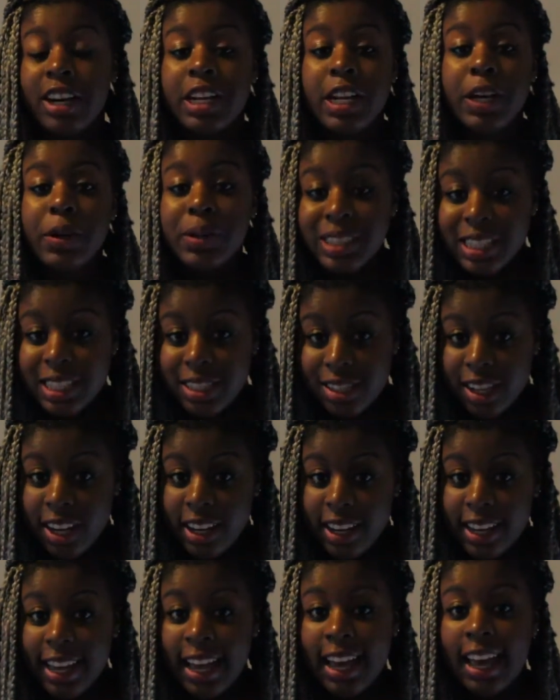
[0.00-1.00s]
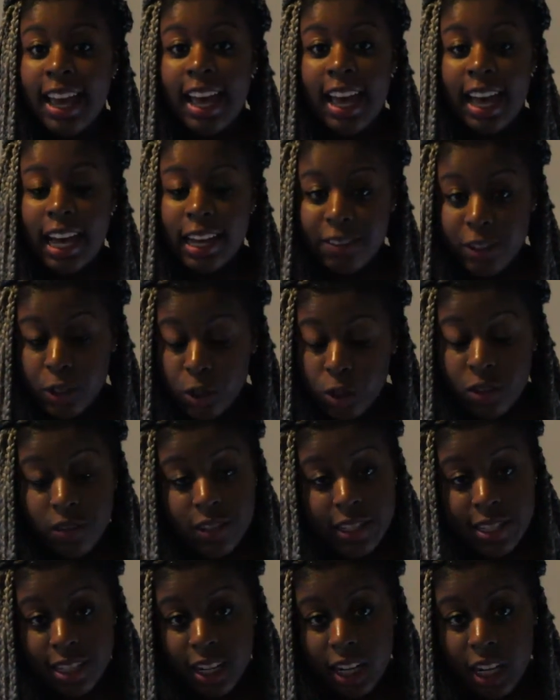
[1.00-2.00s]
I know it's exciting having all of
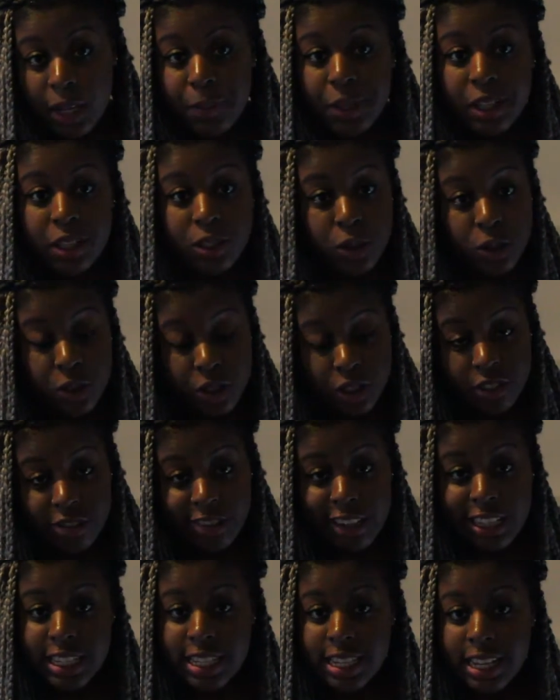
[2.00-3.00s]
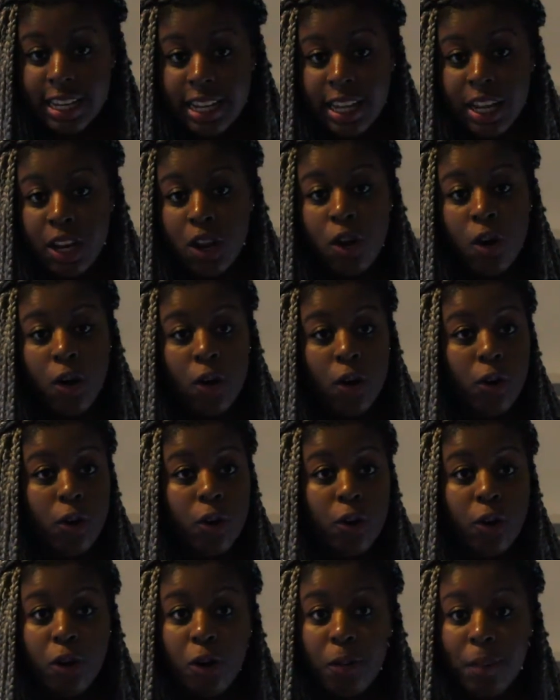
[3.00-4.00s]
this time you can talk to your friends in,
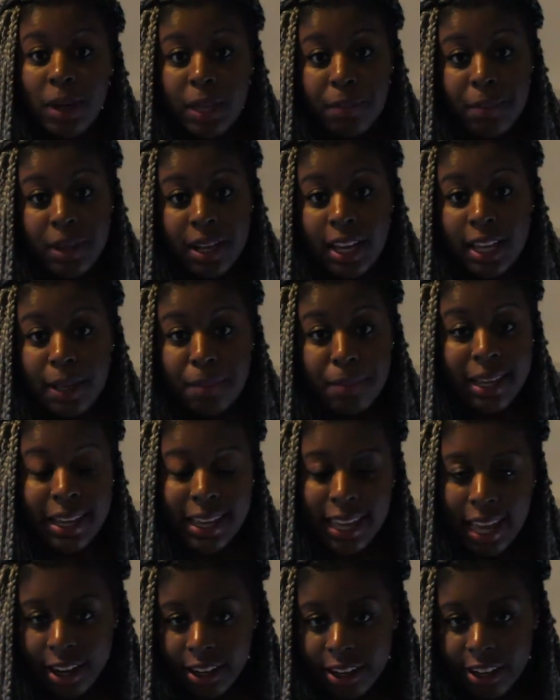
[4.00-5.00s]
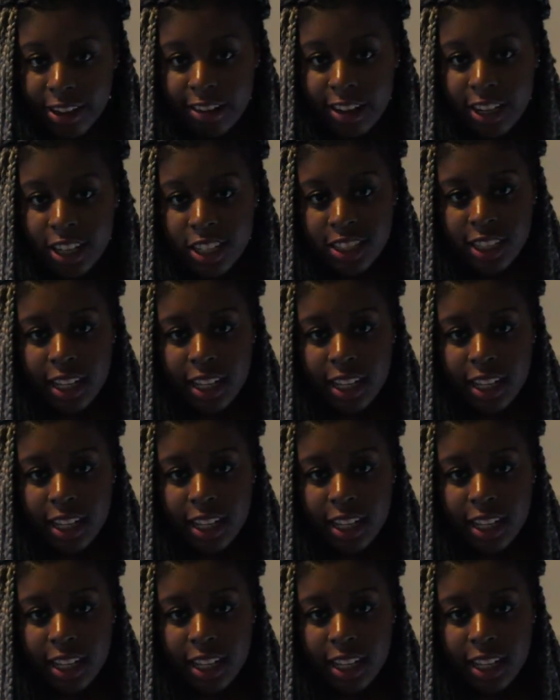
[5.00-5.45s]
or maybe like play Candy Crush.